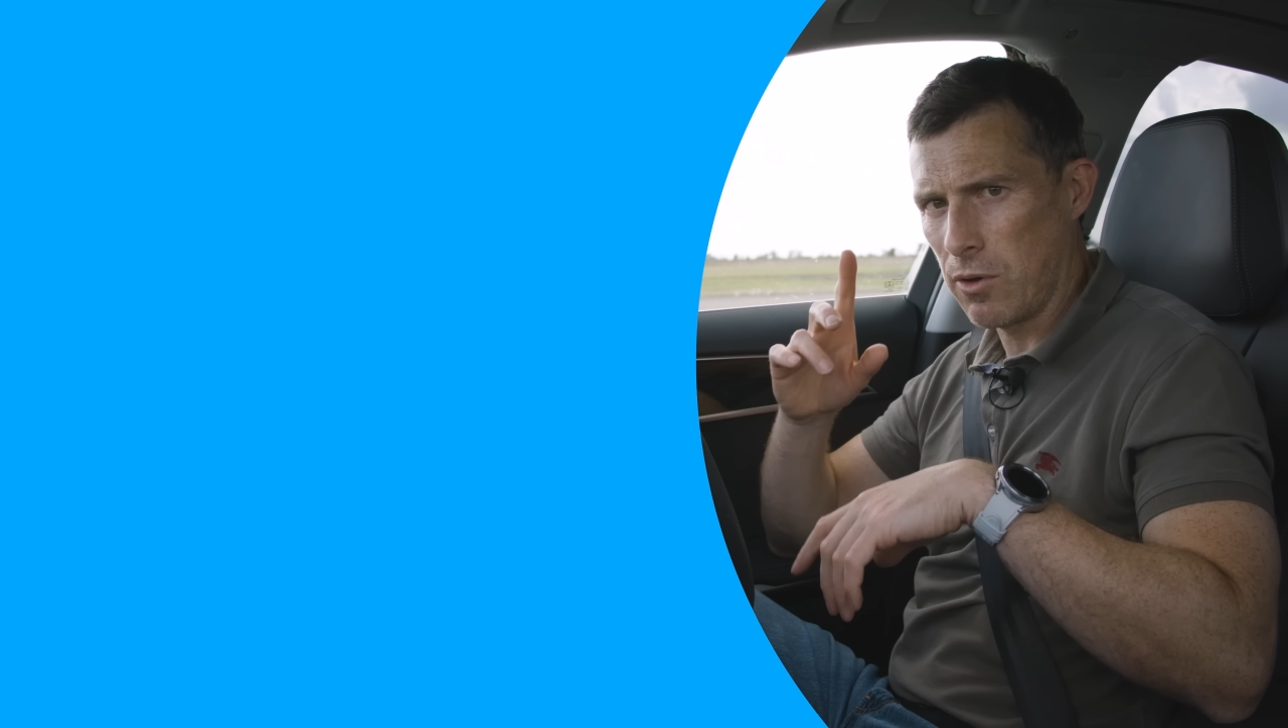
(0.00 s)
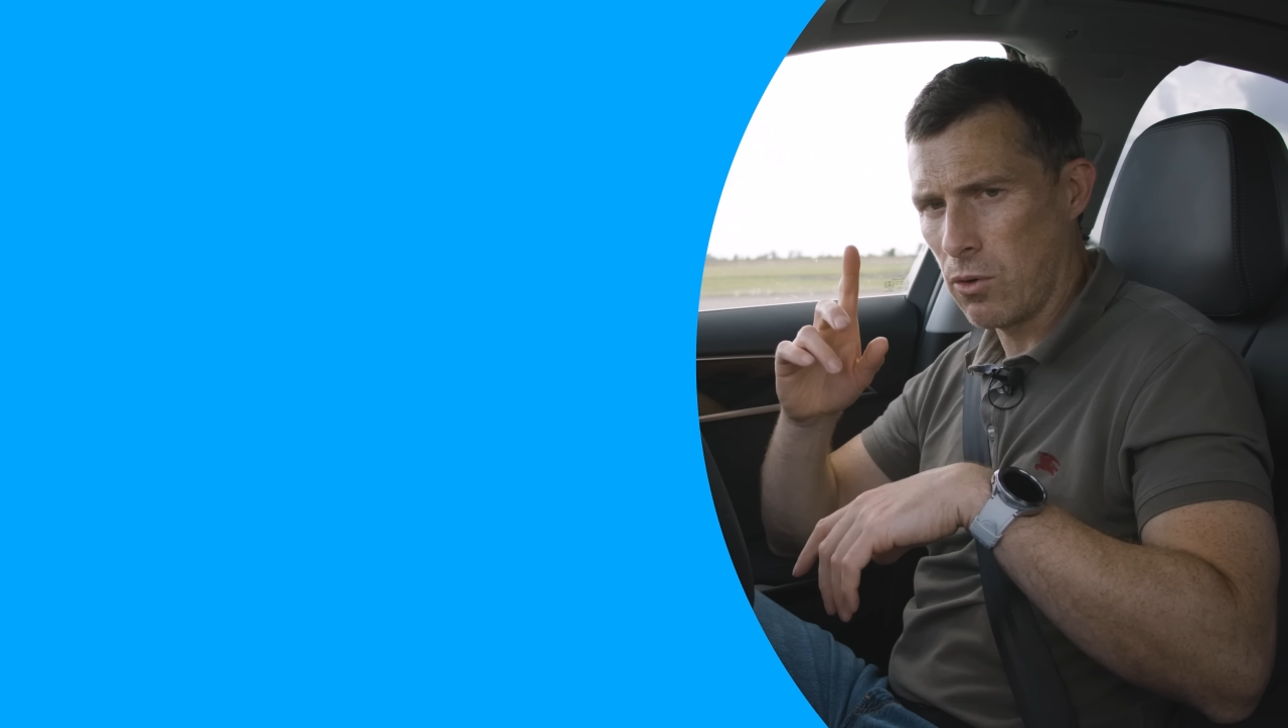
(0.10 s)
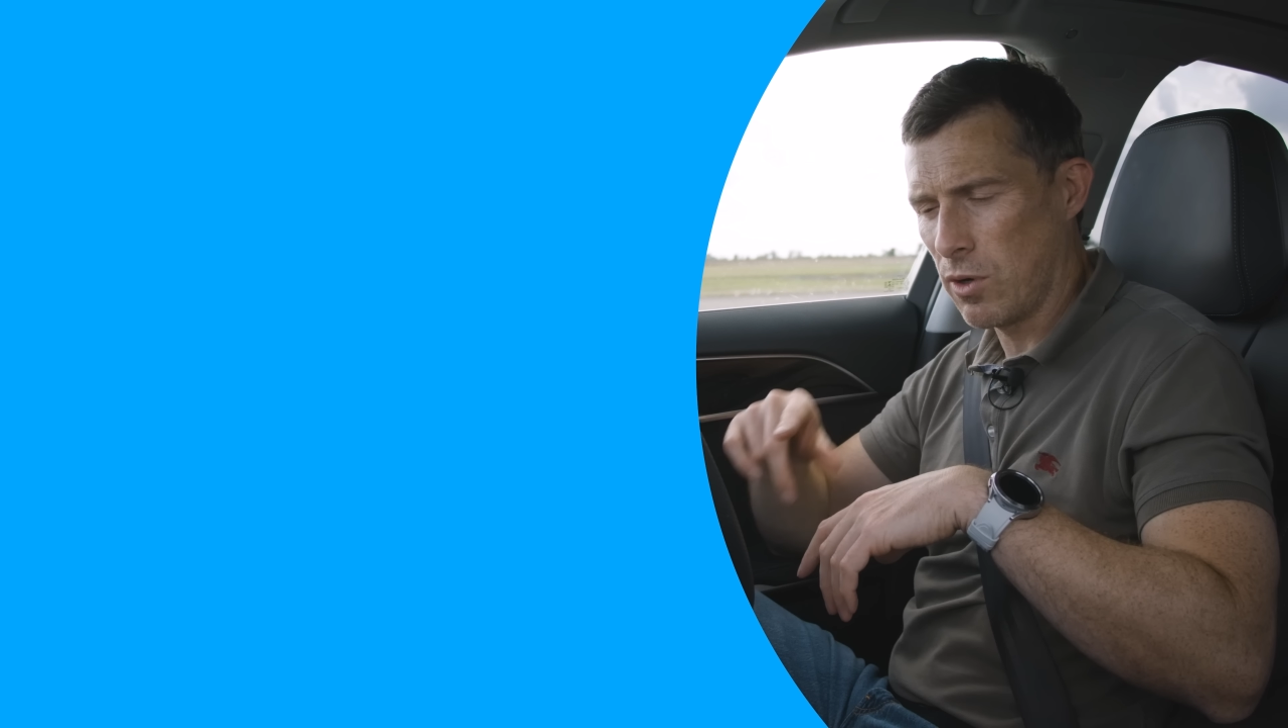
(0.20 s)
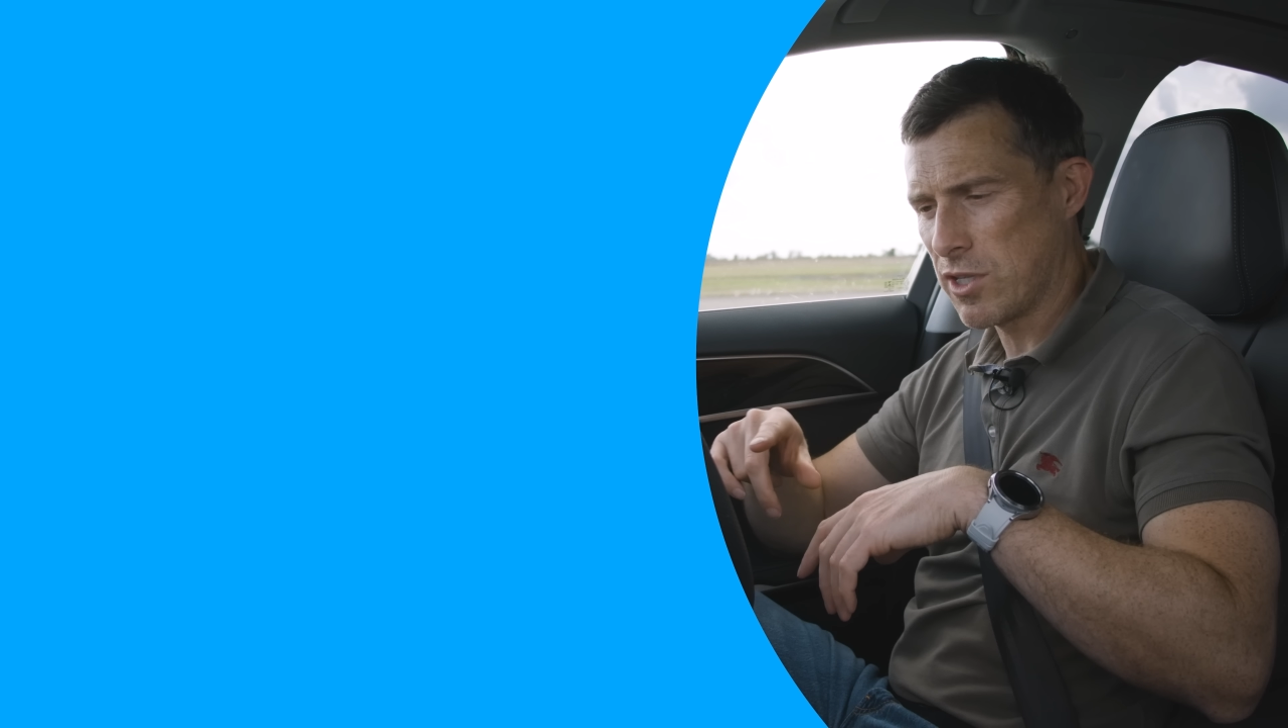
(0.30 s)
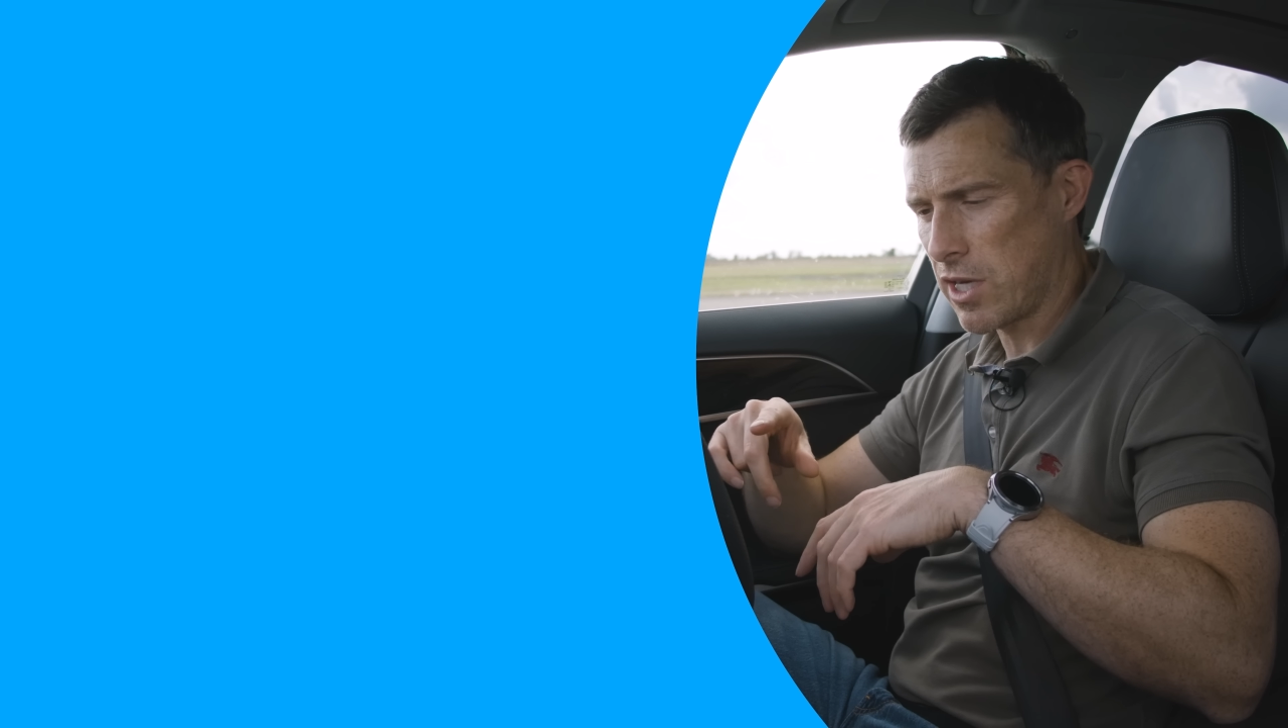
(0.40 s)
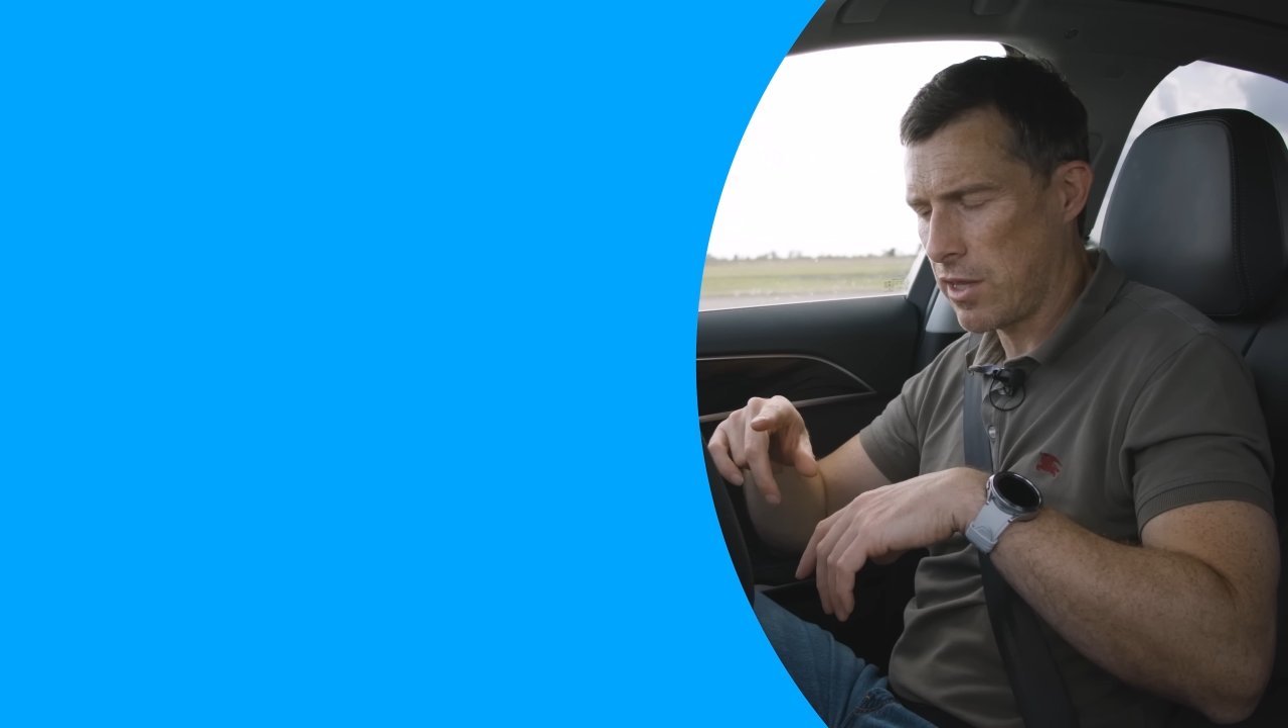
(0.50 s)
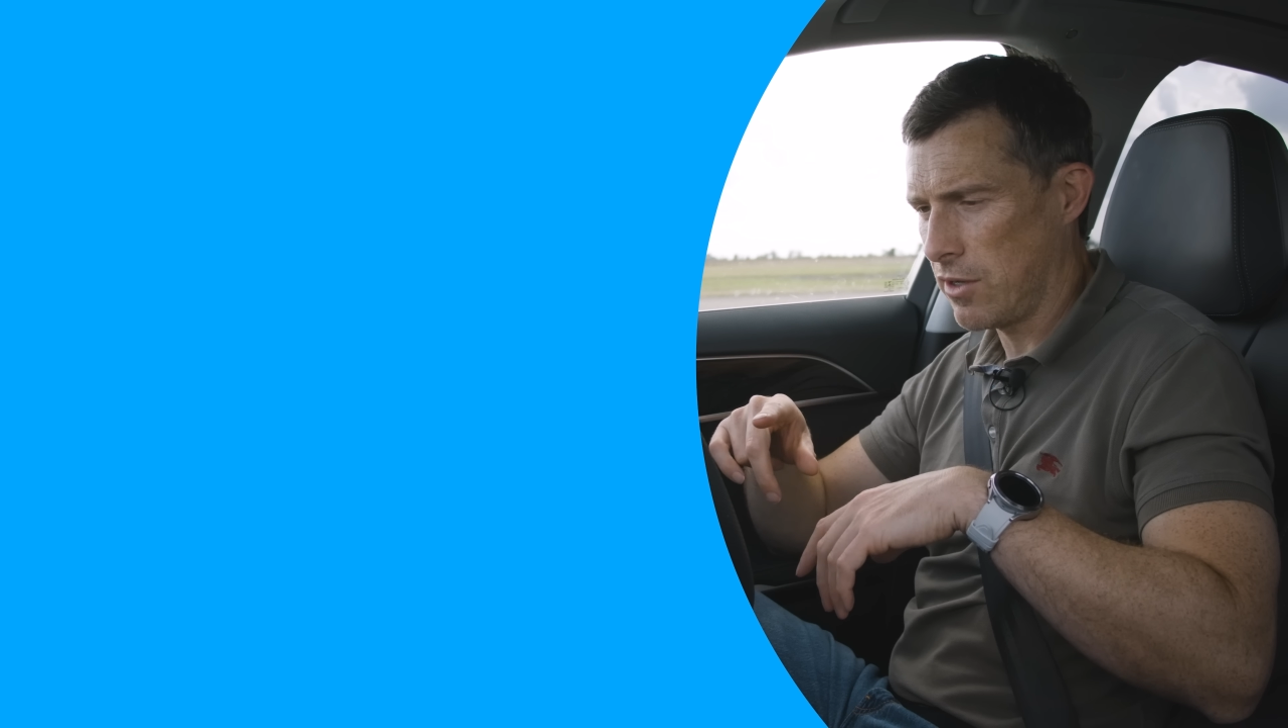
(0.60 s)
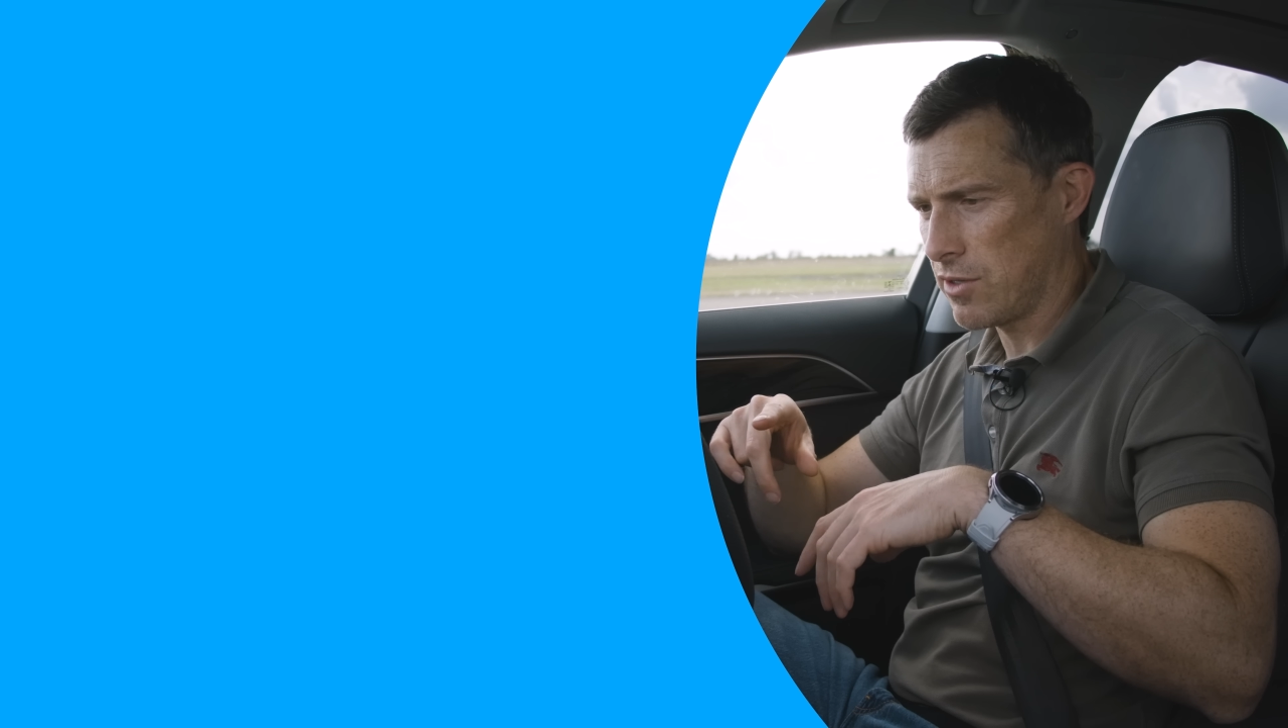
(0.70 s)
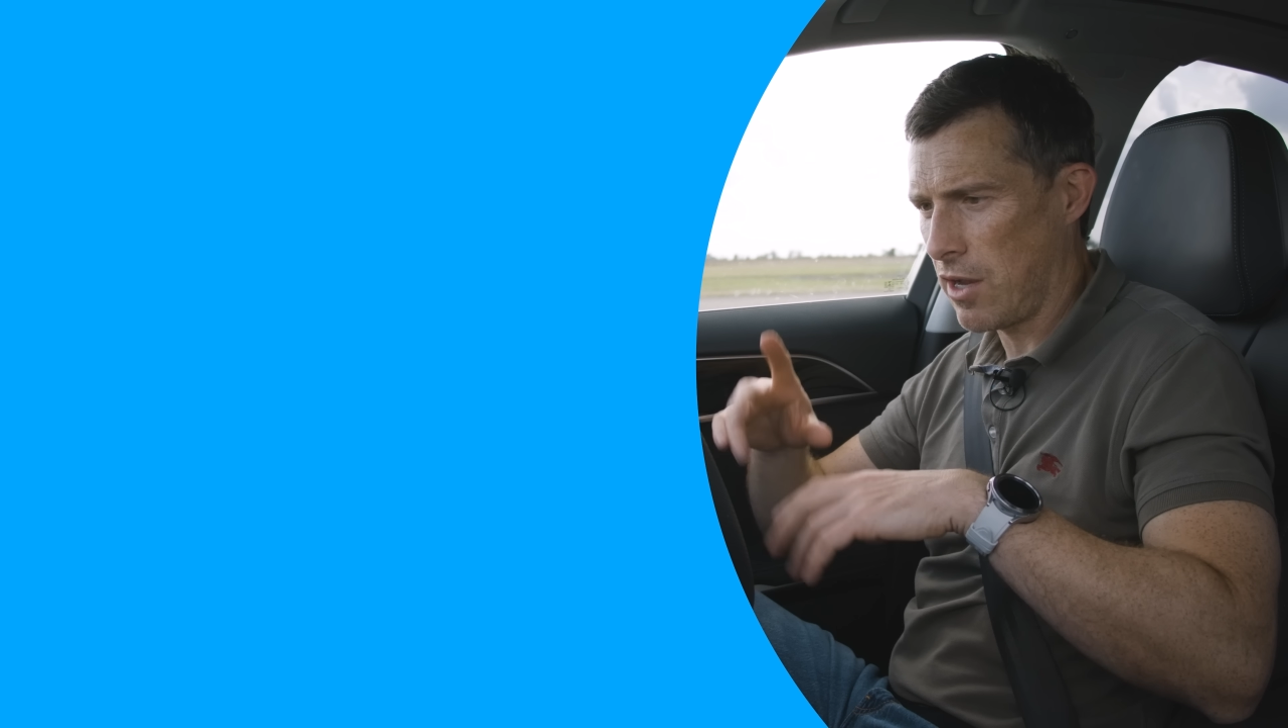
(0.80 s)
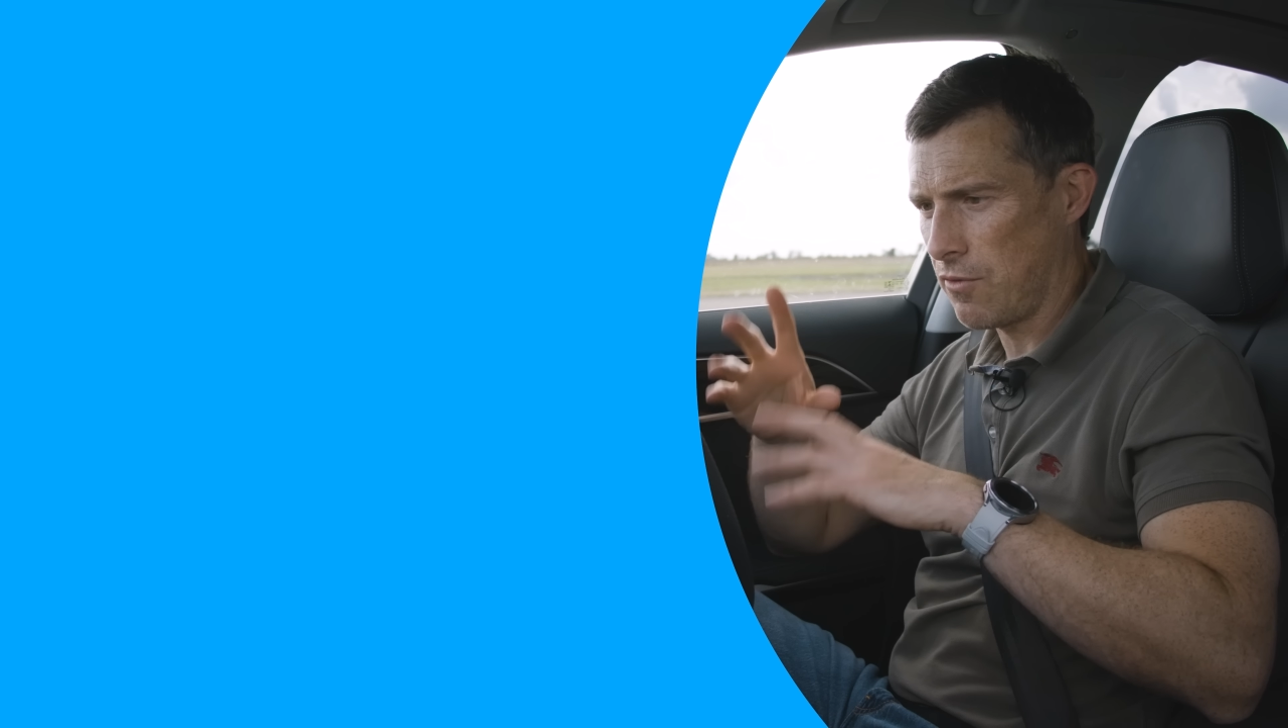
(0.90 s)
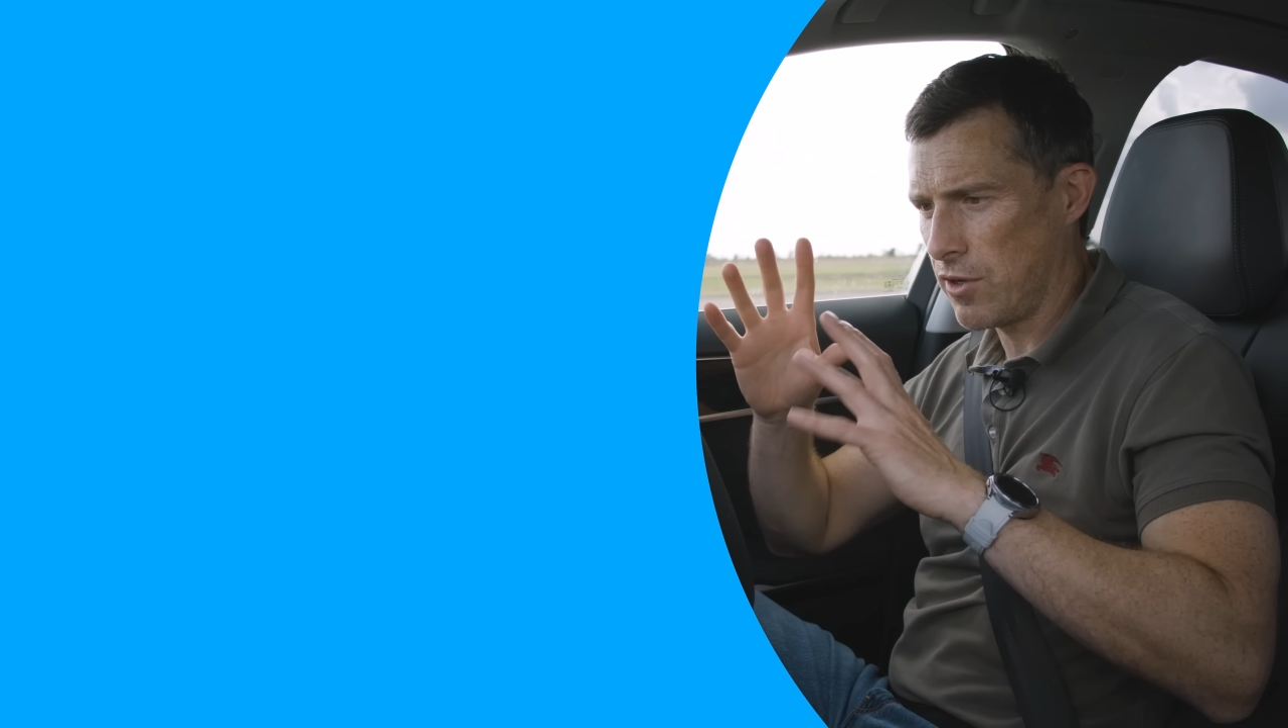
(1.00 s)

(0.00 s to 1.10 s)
We always check those out